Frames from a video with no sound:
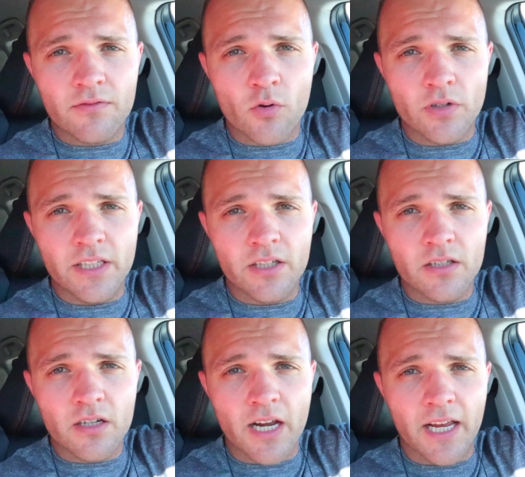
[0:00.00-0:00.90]
for
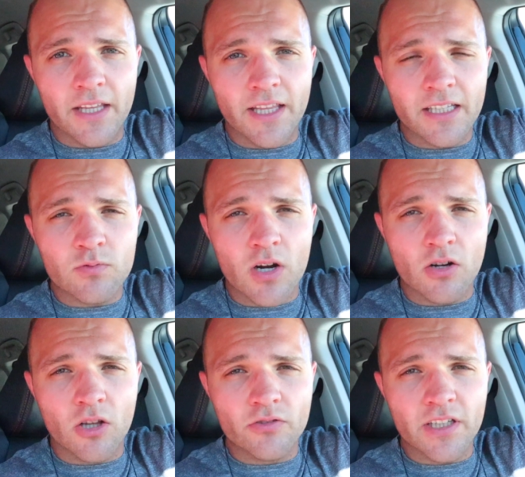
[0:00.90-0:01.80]
dinner, and that's where I'll
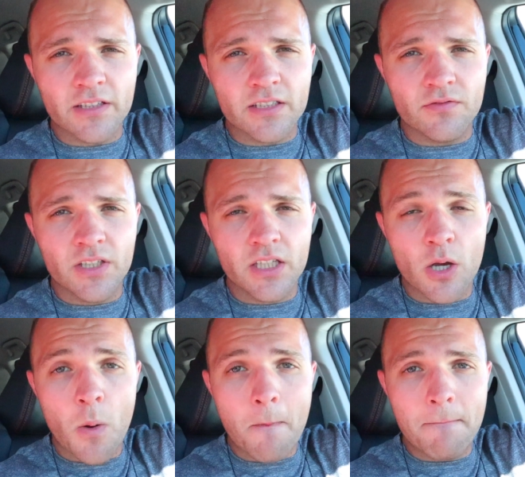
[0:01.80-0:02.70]
close out this
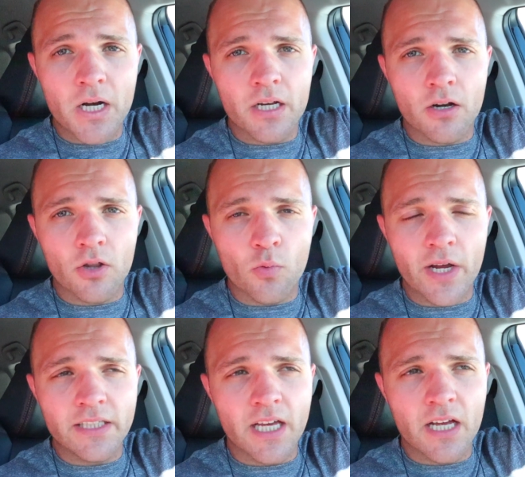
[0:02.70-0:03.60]
video. But on the
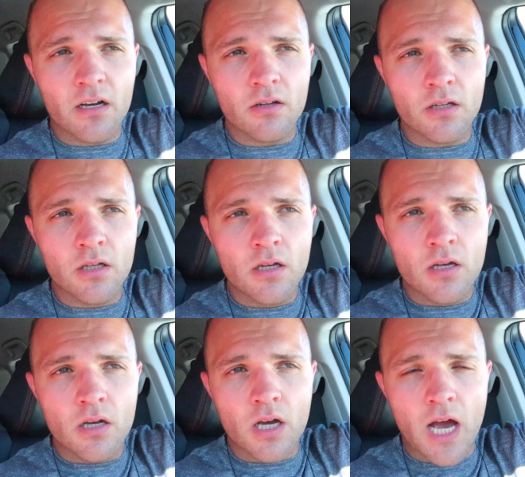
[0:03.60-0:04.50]
way down,
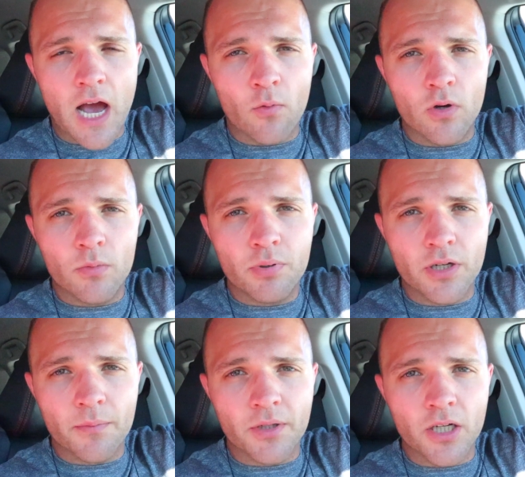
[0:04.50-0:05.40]
I will
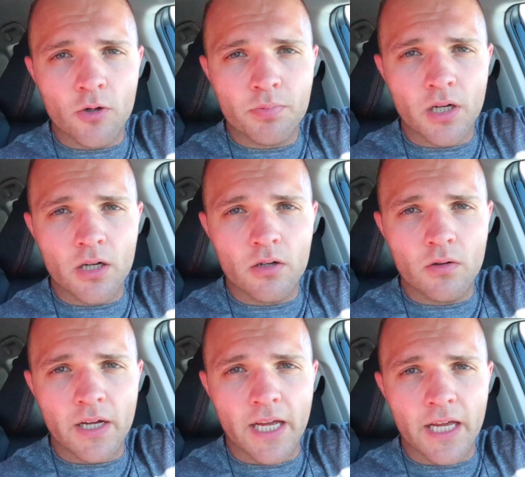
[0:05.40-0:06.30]
put up the
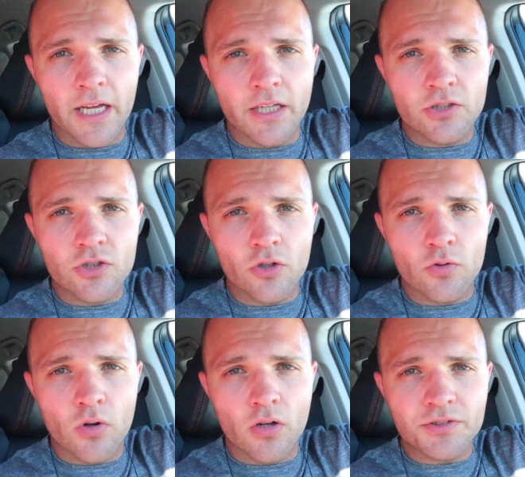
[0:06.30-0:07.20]
GoPro and show
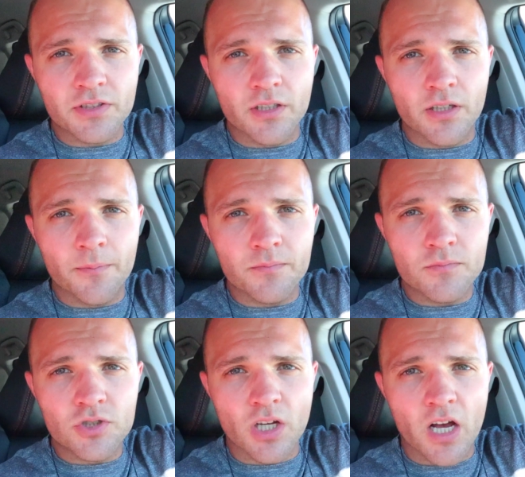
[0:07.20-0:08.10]
you all some
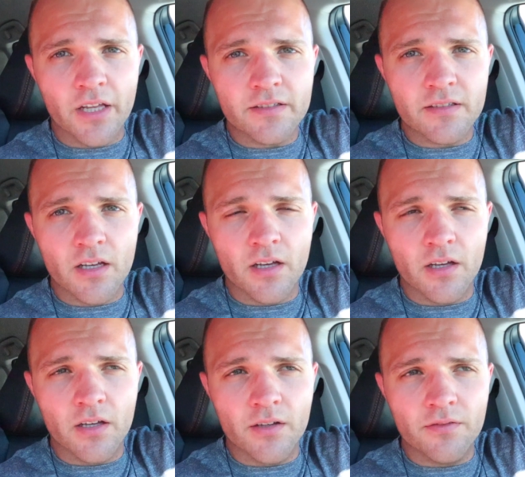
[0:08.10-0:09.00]
shots
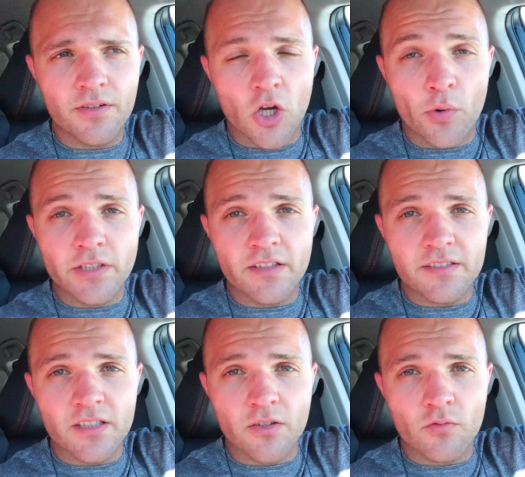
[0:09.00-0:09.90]
of going to the
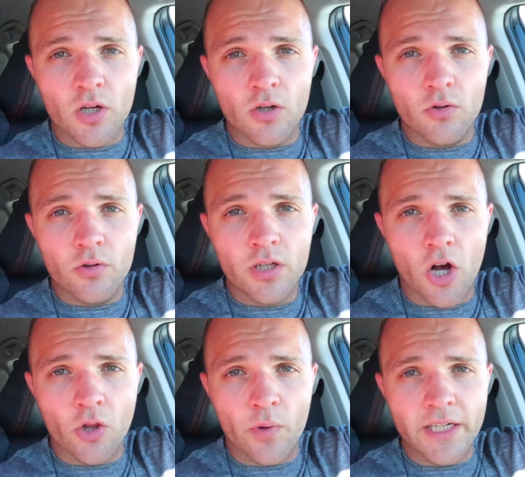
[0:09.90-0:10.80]
Sun Road
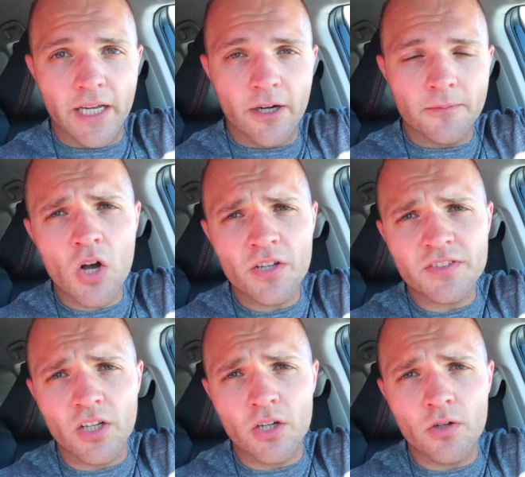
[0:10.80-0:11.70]
on the way down.
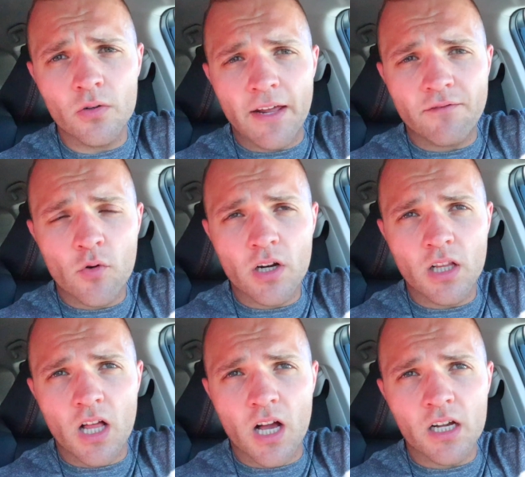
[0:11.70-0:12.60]
Also, at 4
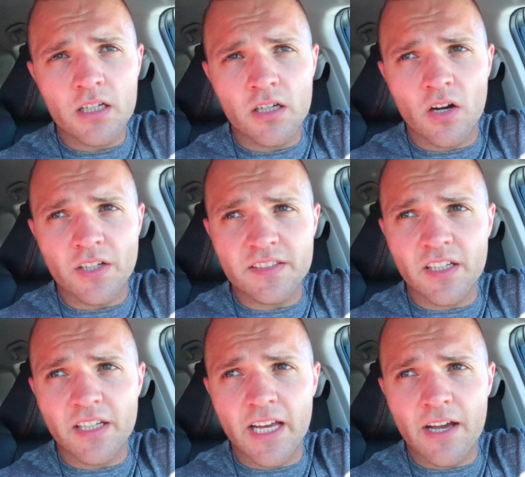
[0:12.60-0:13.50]
o'clock on a
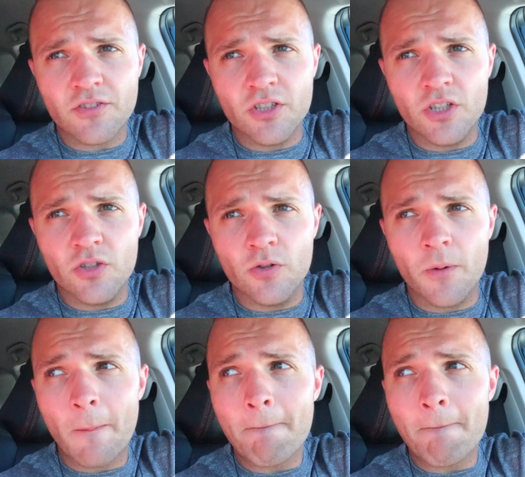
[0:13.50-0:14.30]
Sunday afternoon,